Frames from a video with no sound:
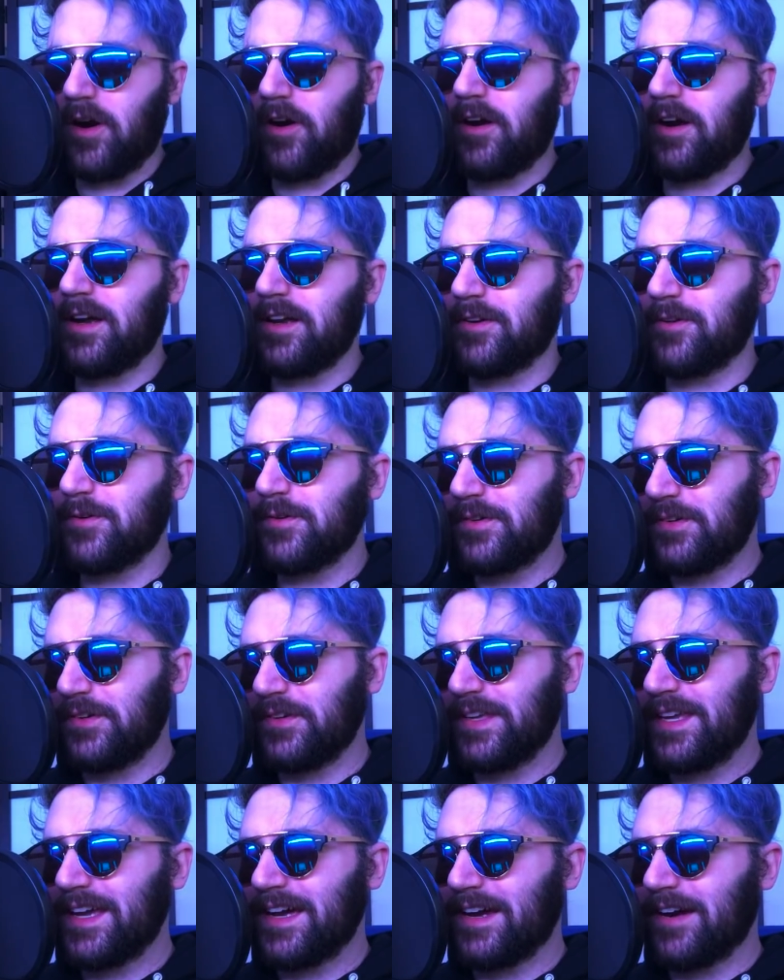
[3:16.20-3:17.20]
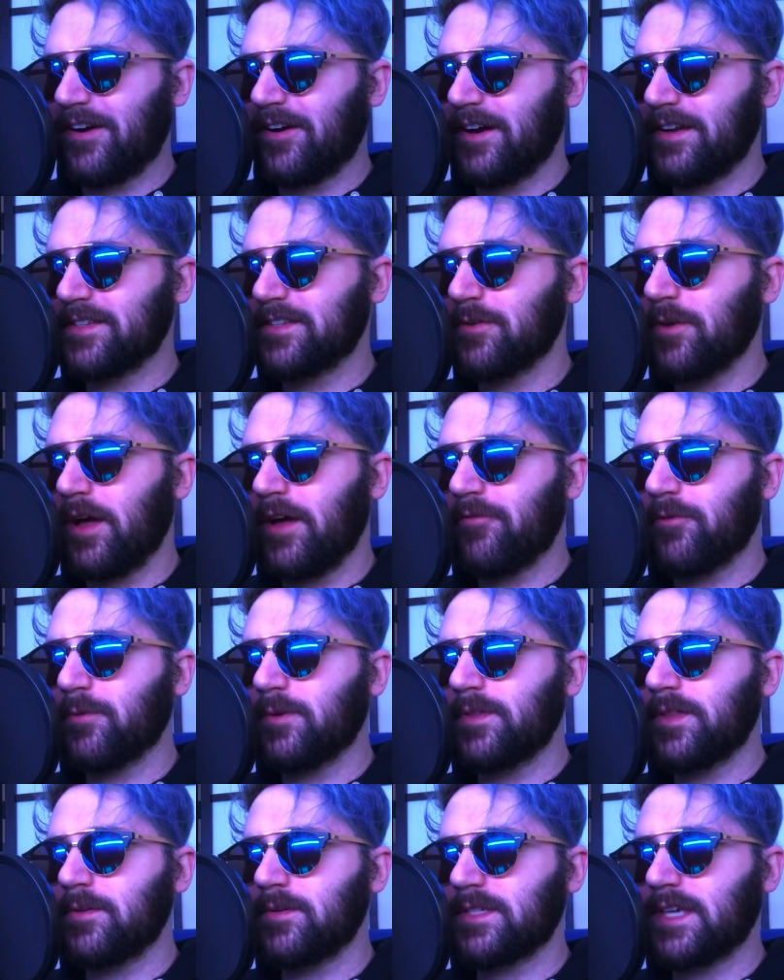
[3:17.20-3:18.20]
All right, cool. Yeah, all right. So
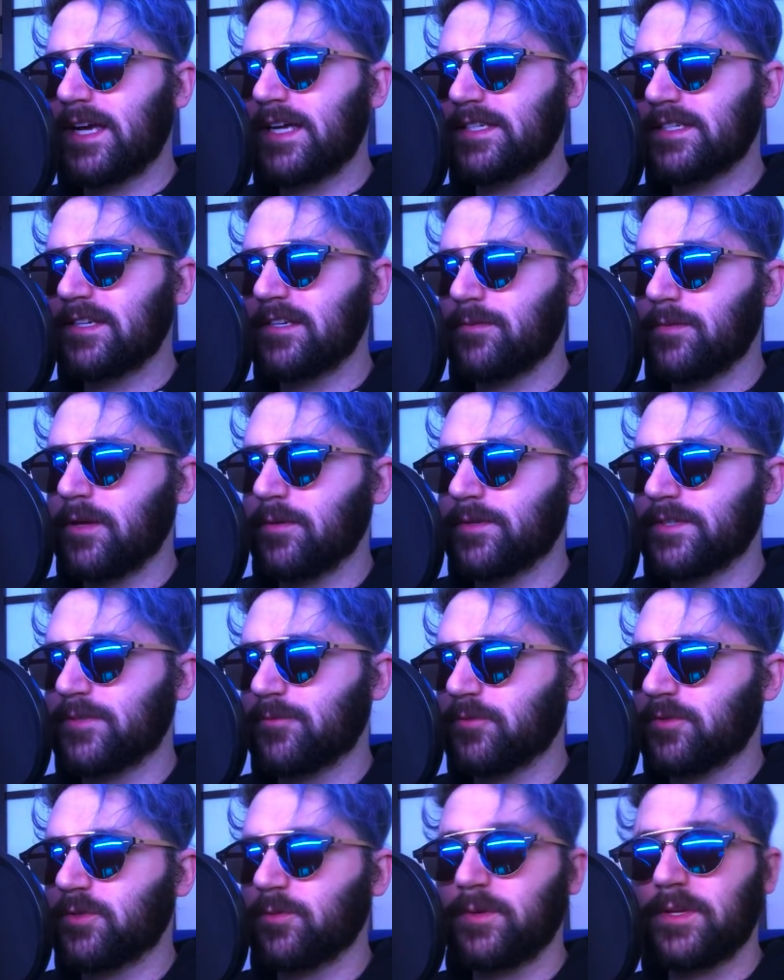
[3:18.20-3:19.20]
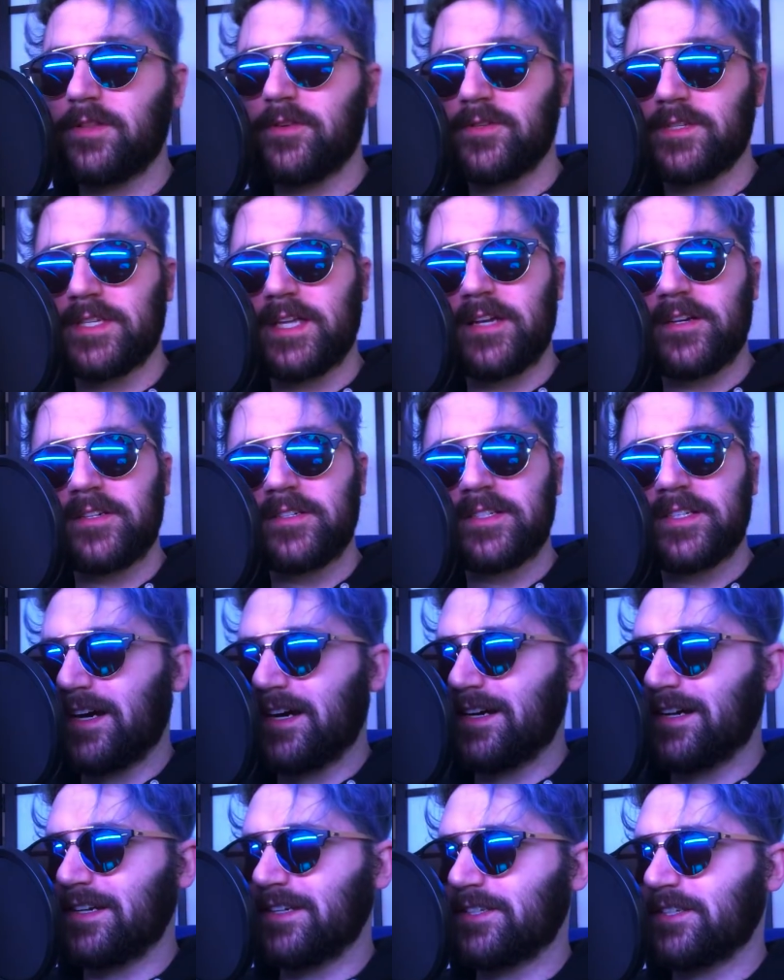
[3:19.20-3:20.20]
everyone that was asking to be able to, to read those letters,
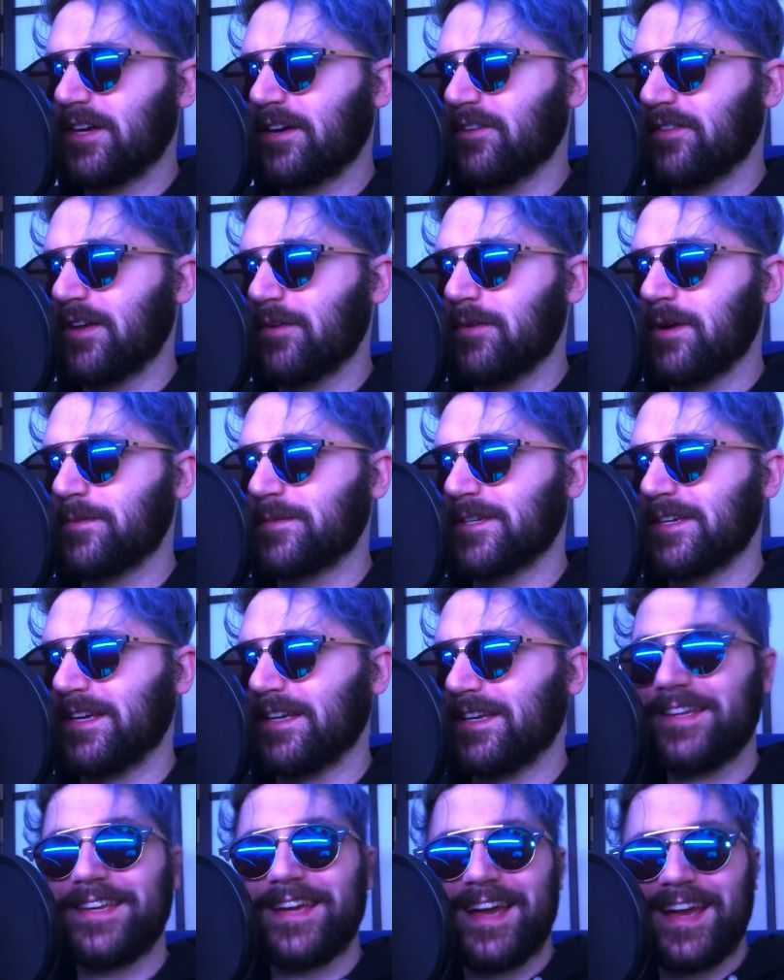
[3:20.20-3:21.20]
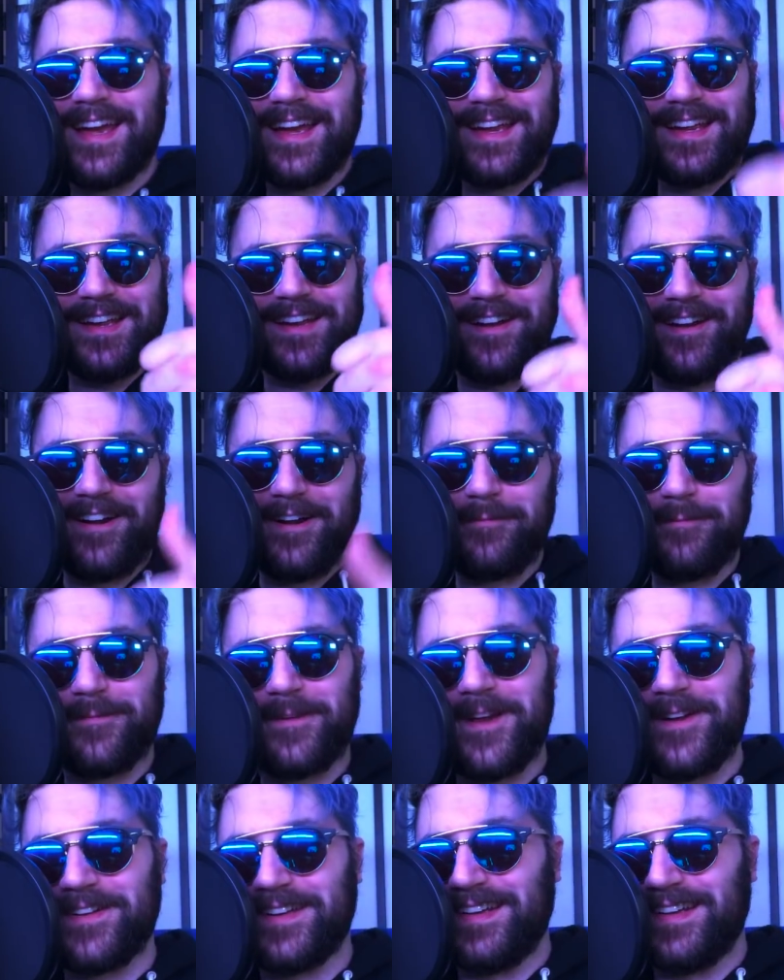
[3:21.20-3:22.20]
uh, check out that website. Yay. All right, we found